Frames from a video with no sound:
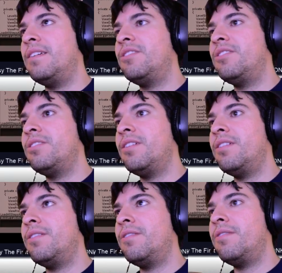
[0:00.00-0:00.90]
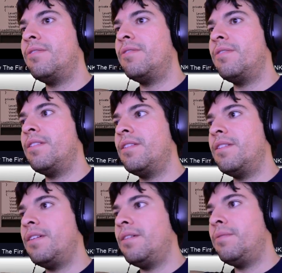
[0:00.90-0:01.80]
show,
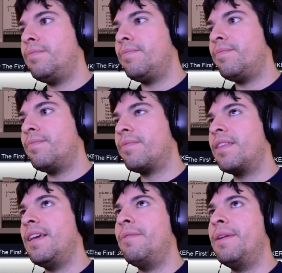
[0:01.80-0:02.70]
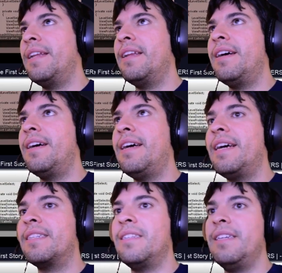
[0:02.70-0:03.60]
oh, yeah, we didn't
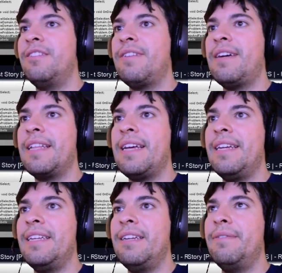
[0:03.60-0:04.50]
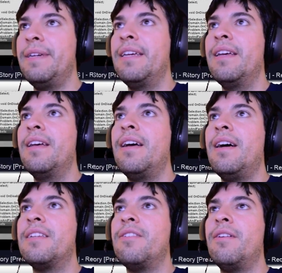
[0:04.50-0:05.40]
actually drag that in, did we?
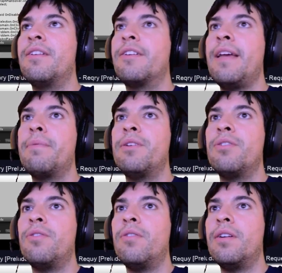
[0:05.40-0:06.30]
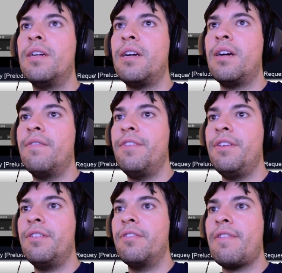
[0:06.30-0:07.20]
So under game controller, our
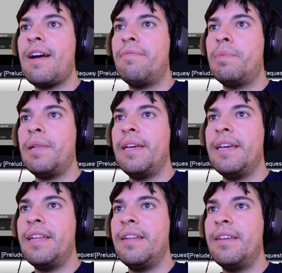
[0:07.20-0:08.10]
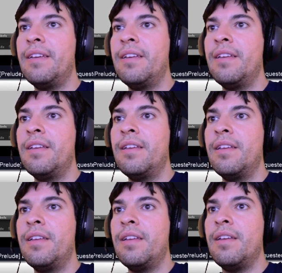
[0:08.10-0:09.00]
view graph plan
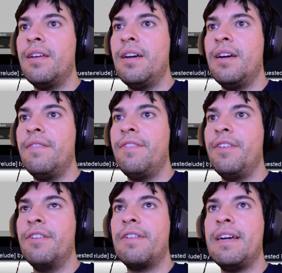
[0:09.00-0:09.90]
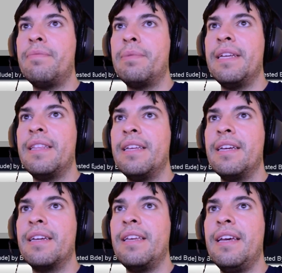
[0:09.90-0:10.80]

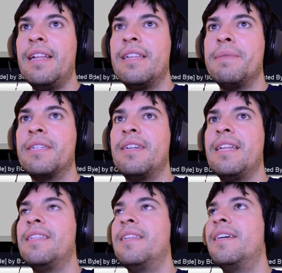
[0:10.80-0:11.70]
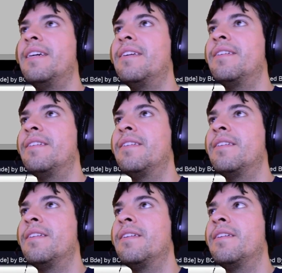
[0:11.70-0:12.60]
thing, yeah, let's make sure that's there.
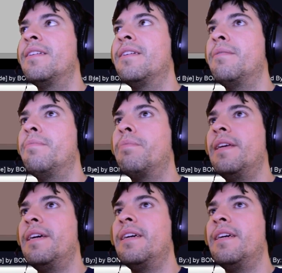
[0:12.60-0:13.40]
Play.